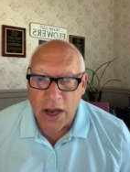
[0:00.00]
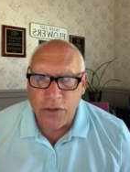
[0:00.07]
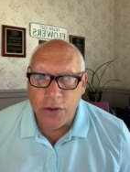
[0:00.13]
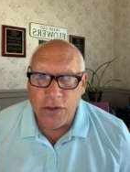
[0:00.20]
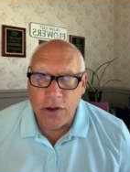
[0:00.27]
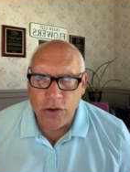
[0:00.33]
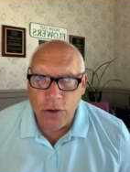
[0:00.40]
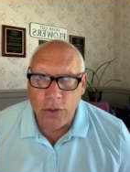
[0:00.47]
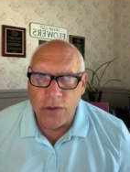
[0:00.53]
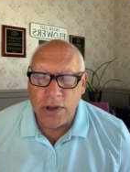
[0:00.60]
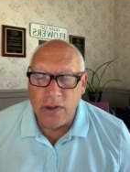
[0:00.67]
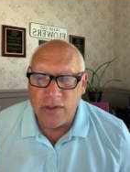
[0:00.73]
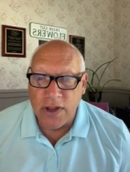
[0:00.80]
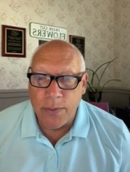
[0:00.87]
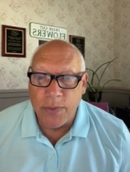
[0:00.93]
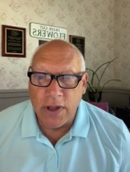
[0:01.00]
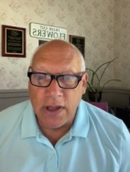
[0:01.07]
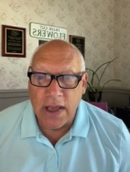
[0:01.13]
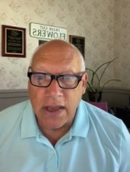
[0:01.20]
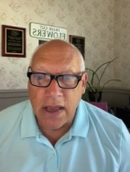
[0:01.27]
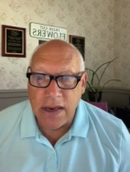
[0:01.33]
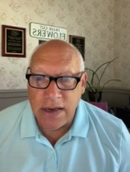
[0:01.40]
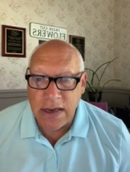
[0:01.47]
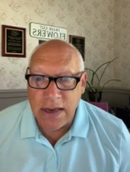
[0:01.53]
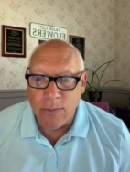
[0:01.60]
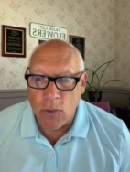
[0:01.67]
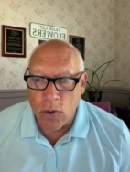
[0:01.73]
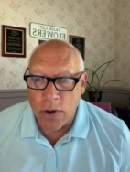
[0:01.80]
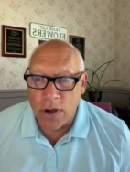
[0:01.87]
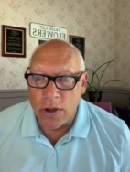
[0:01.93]
other than using something like a
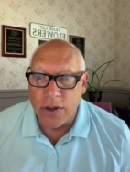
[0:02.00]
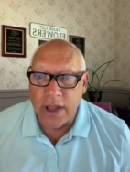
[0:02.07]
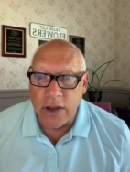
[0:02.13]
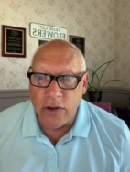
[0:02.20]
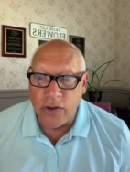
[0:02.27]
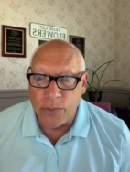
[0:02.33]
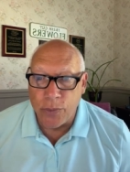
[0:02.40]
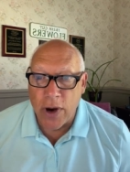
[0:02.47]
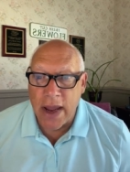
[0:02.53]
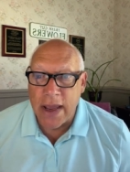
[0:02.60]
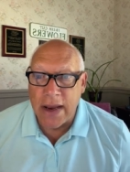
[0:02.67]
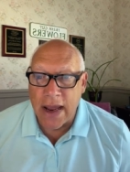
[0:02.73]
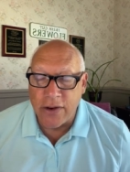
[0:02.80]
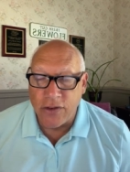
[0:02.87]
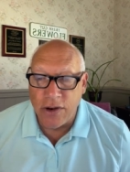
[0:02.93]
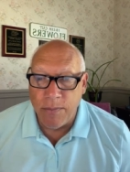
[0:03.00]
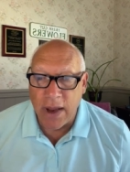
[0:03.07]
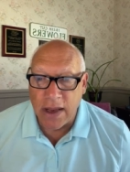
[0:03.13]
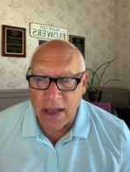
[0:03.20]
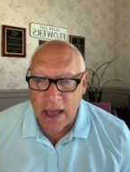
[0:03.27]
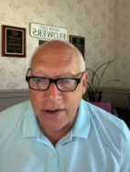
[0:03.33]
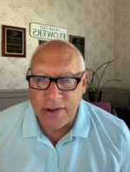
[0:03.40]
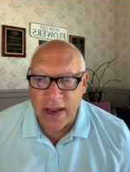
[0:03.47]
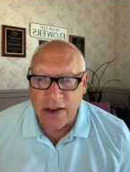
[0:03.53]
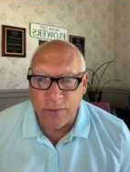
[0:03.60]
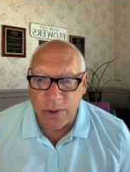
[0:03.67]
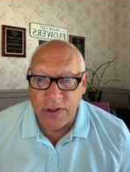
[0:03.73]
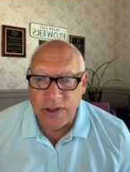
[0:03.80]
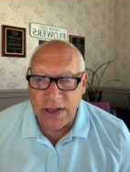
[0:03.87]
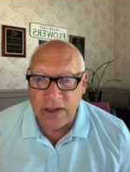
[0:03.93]
neem oil that you spray and actually make
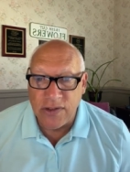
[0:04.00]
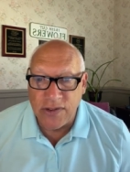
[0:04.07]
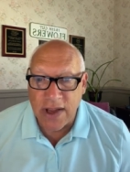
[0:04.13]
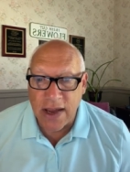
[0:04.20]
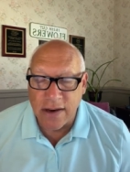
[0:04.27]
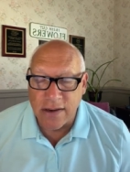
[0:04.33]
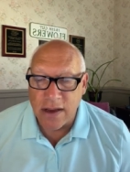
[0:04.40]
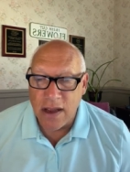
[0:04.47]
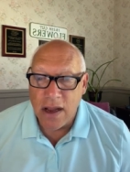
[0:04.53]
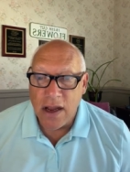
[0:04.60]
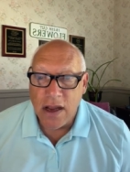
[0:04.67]
contact with the insect,